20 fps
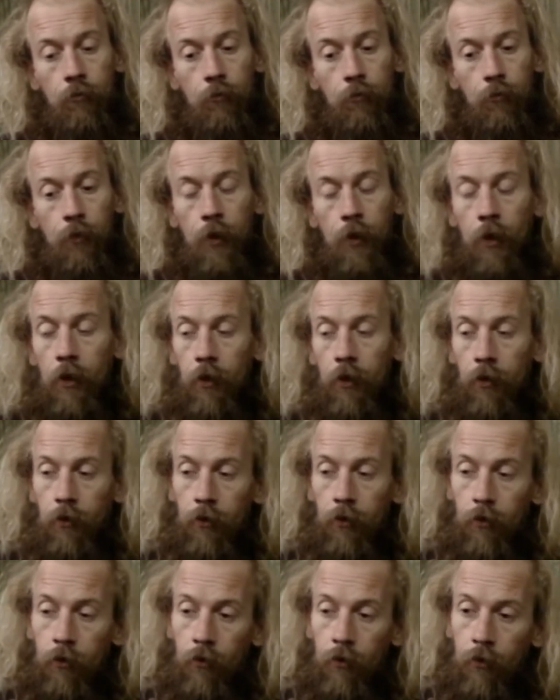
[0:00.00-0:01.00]
But I
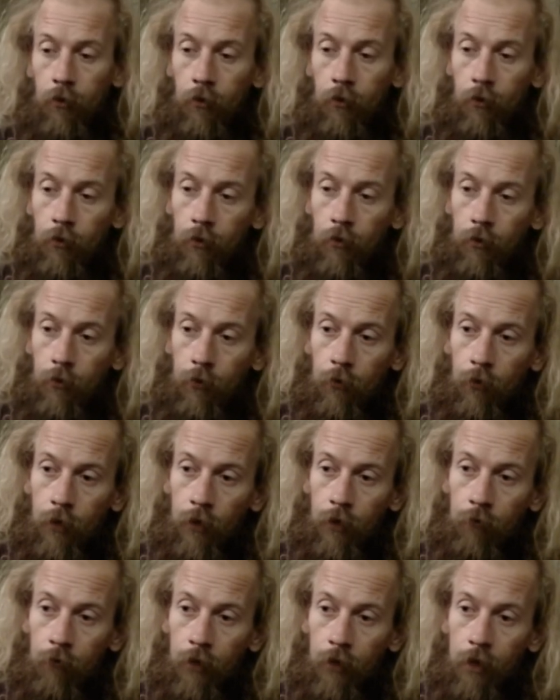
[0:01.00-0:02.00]

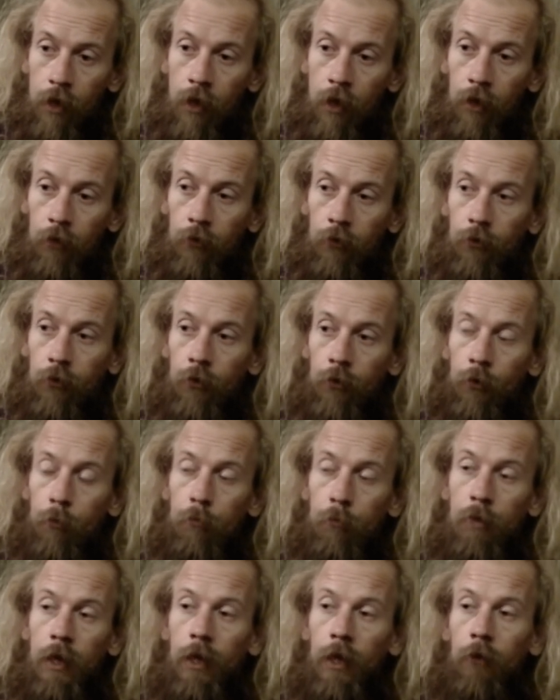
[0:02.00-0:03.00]
in regards to
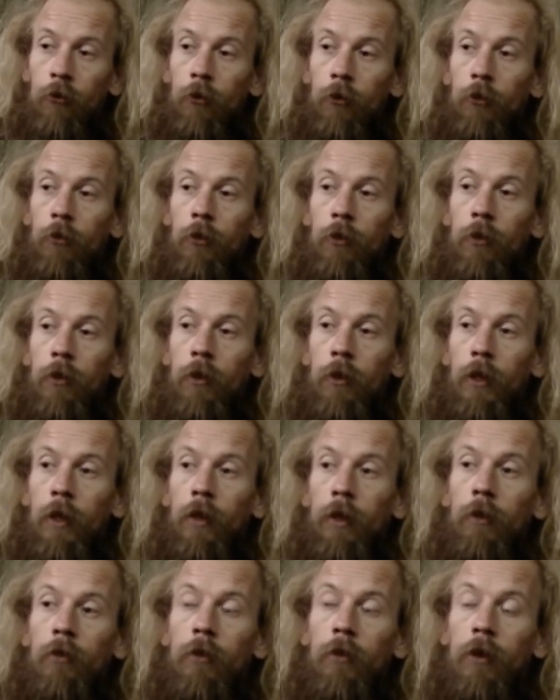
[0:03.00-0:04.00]
pleasures and
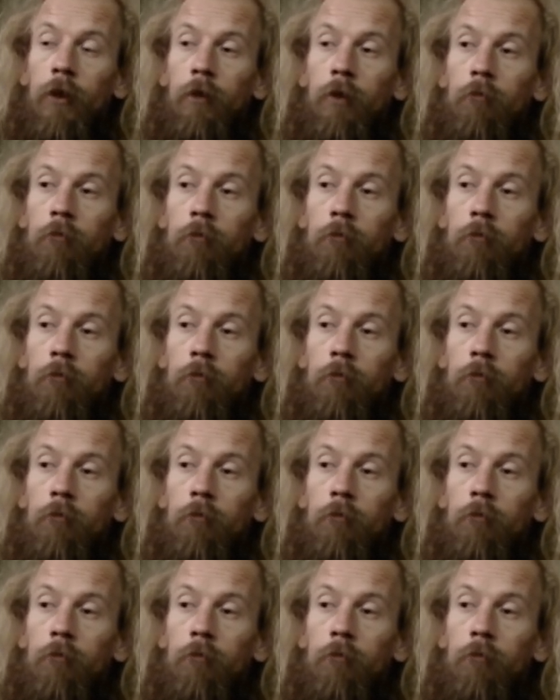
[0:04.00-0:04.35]
things, I